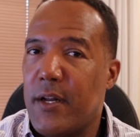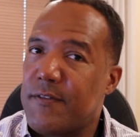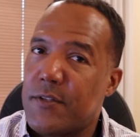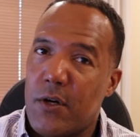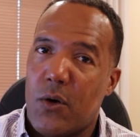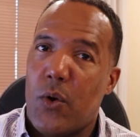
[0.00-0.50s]
you have
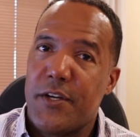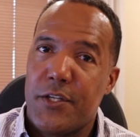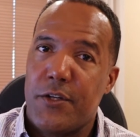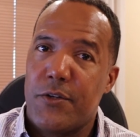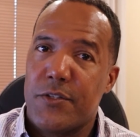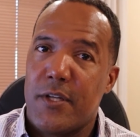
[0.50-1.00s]
to start
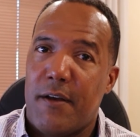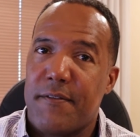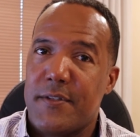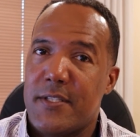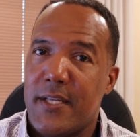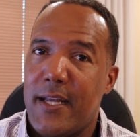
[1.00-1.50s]
questioning yourself
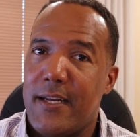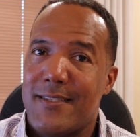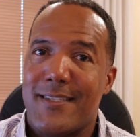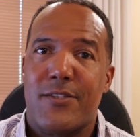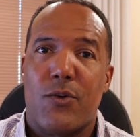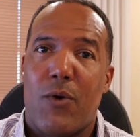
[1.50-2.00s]
and saying, is
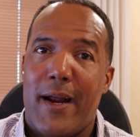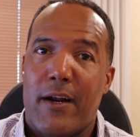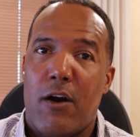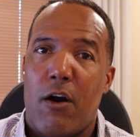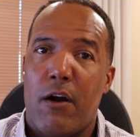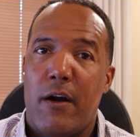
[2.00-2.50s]
this the right
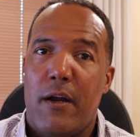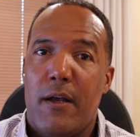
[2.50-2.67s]
car?